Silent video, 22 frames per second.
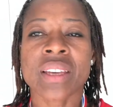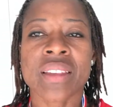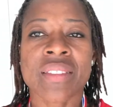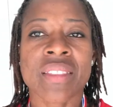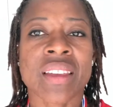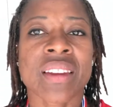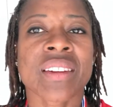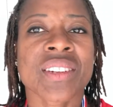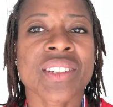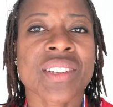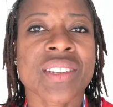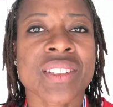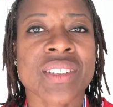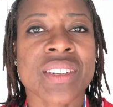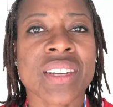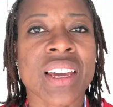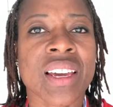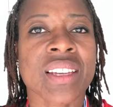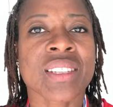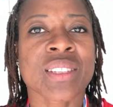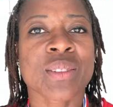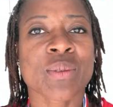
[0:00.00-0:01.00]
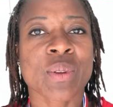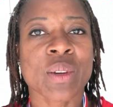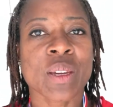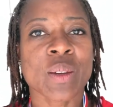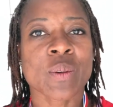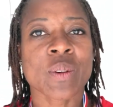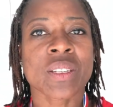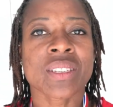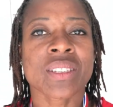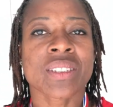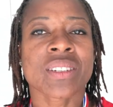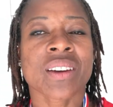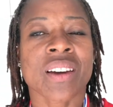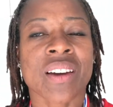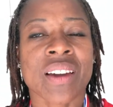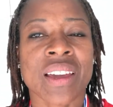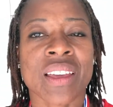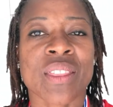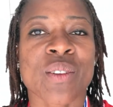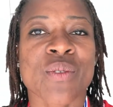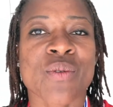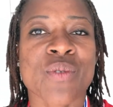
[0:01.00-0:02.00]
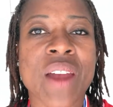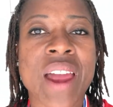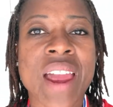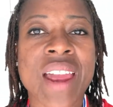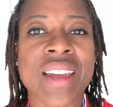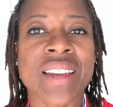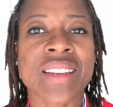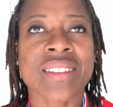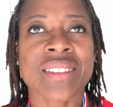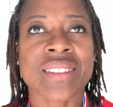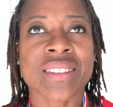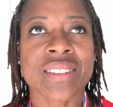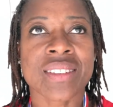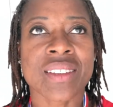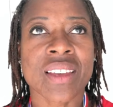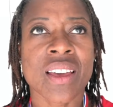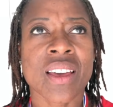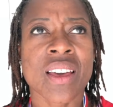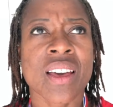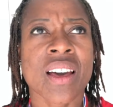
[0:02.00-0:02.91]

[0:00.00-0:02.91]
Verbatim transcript: And then just as we were starting the race,